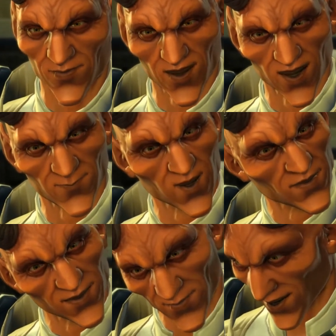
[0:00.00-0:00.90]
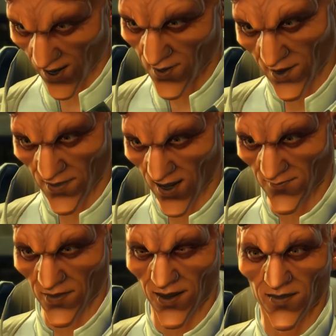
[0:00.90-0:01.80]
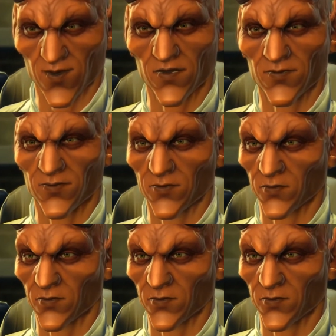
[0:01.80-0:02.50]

Whew, almost cleaned me out just to have it delivered.